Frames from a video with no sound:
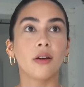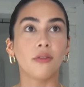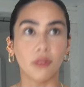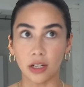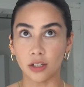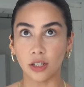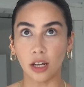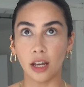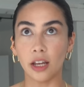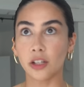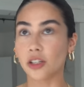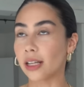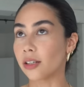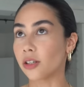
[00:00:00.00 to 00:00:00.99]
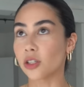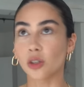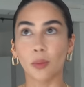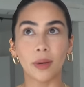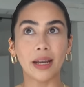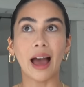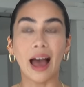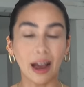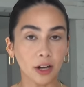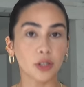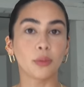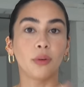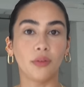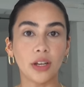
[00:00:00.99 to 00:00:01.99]
vintage. Like, there's so many
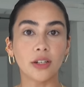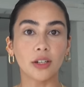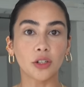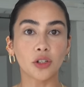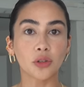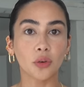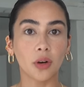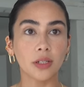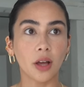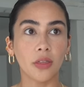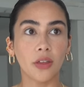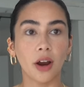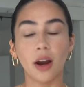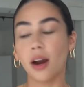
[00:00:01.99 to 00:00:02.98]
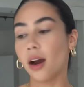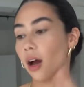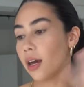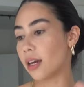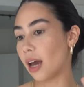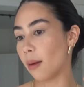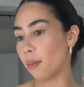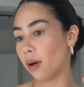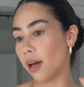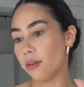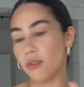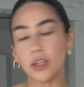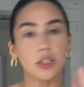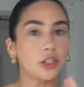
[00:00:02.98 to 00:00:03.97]
actual vintage stores on there. I get my
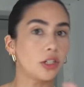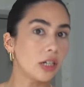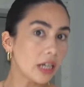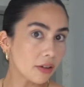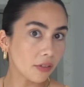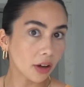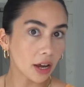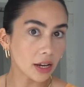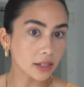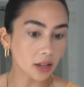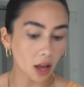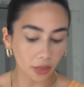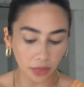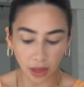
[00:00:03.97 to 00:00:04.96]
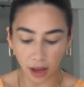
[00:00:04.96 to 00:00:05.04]
vintage Levi's on